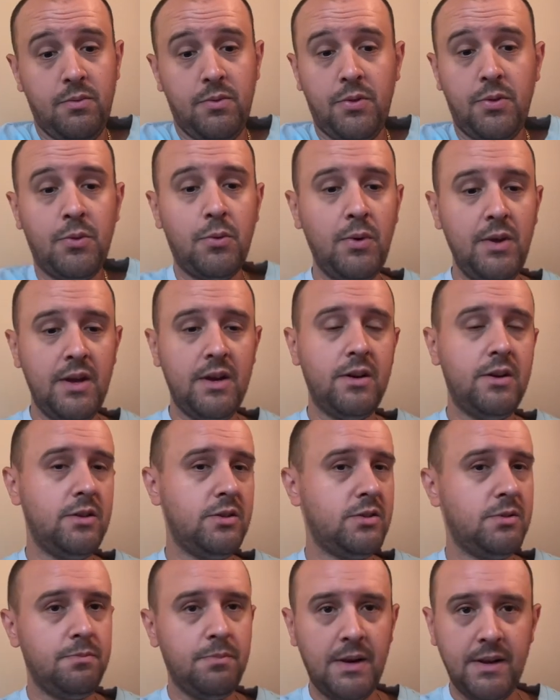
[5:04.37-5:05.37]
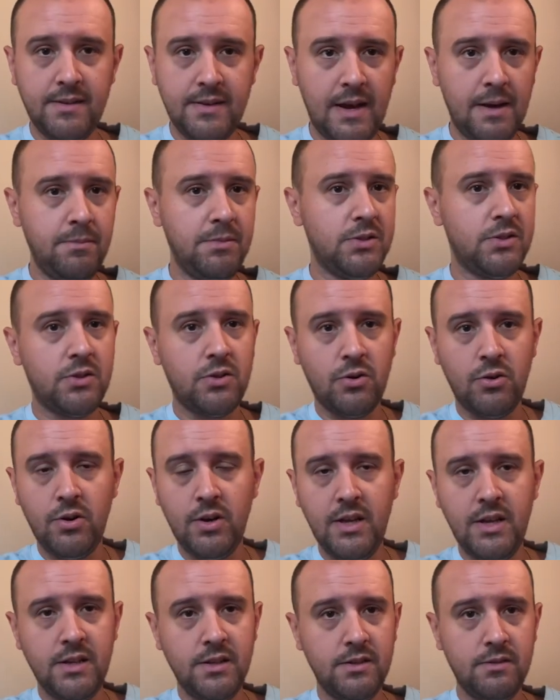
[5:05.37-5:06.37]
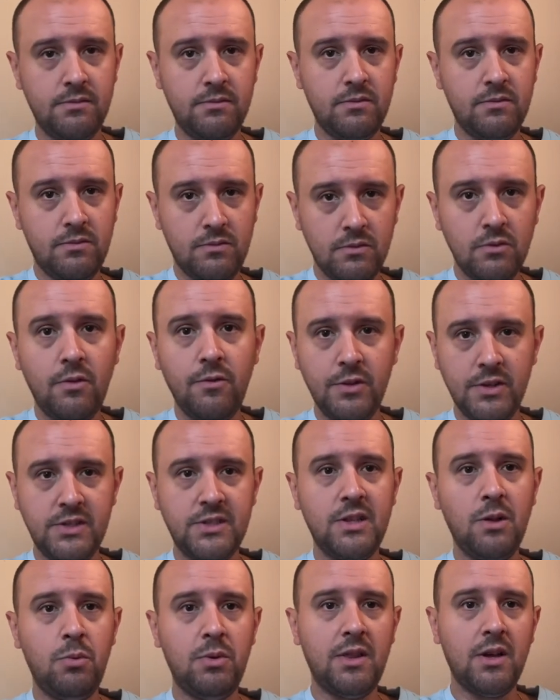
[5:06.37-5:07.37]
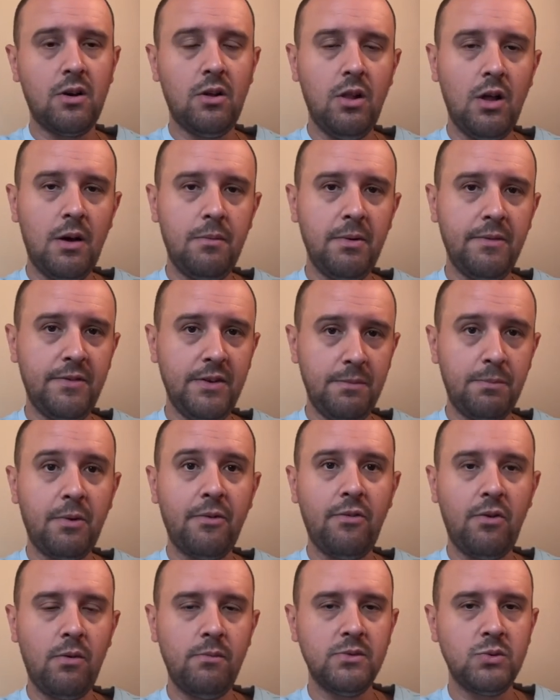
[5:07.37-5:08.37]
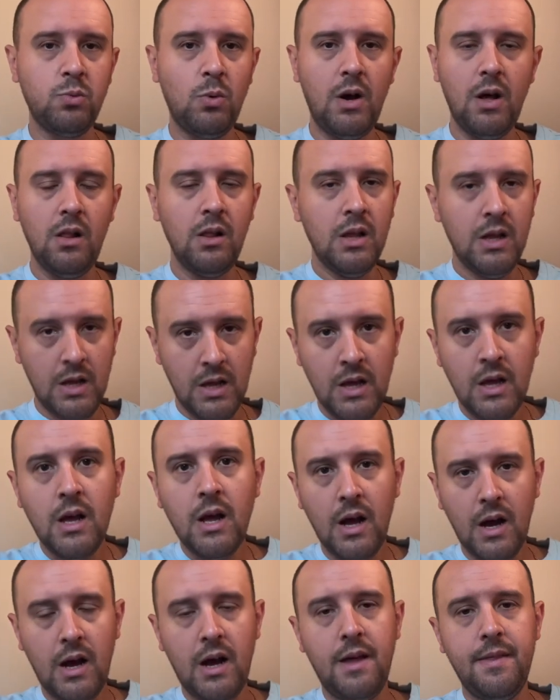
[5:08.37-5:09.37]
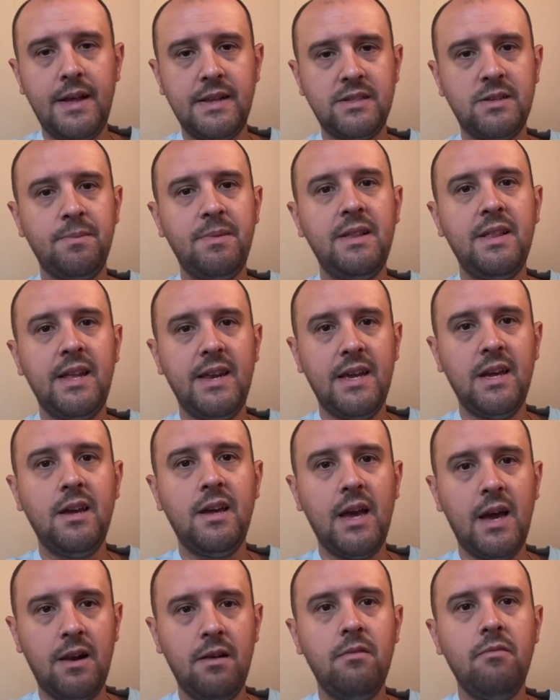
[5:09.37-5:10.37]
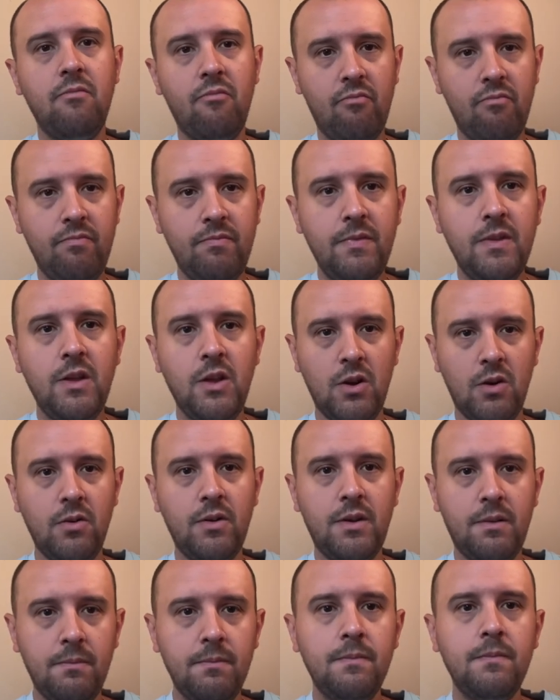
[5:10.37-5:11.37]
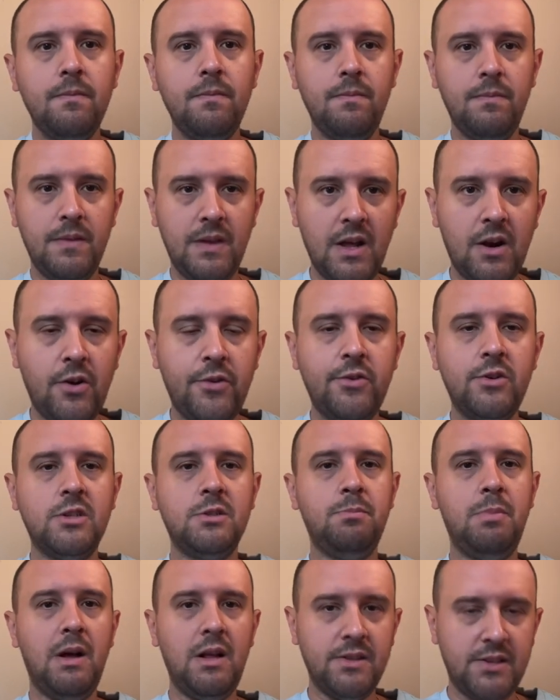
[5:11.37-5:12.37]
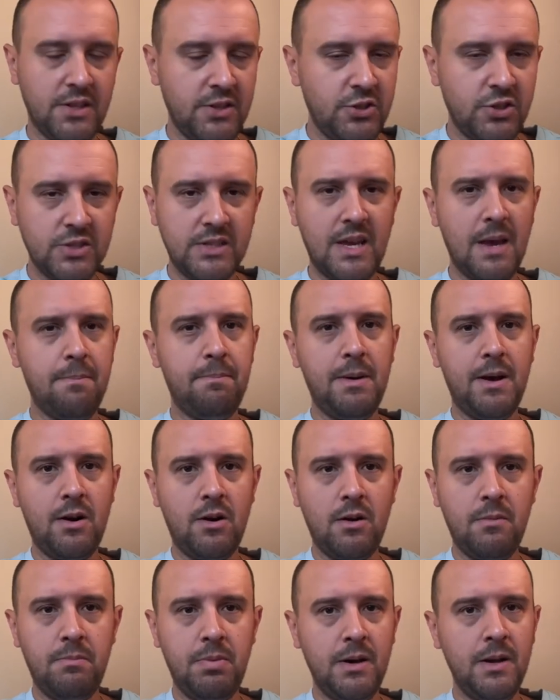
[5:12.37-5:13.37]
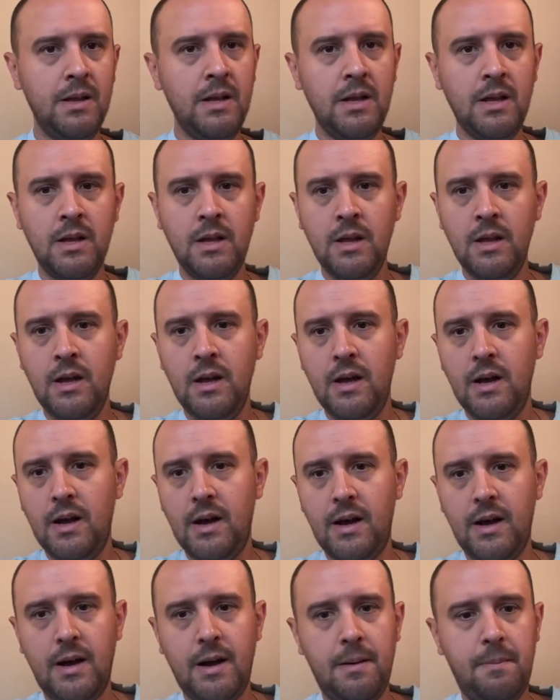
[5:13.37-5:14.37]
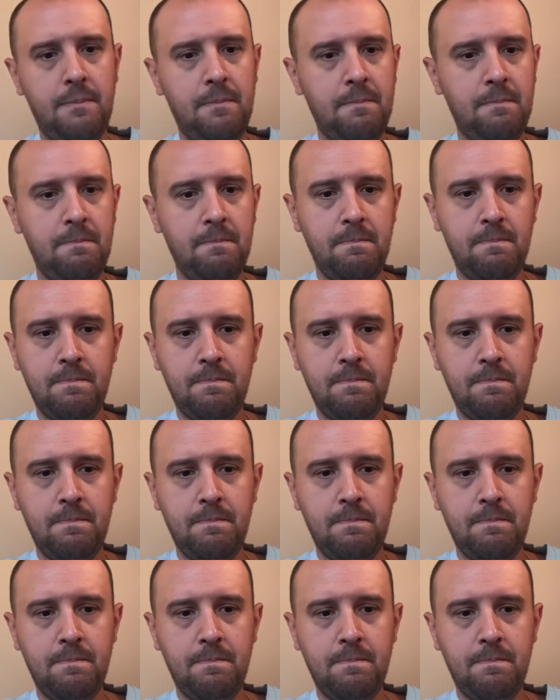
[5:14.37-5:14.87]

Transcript: three years by the time he's thirty, and hopefully he's still with the club, if he performs well, uh, that's something that he could get, you know, get under his belt and just get better. But um,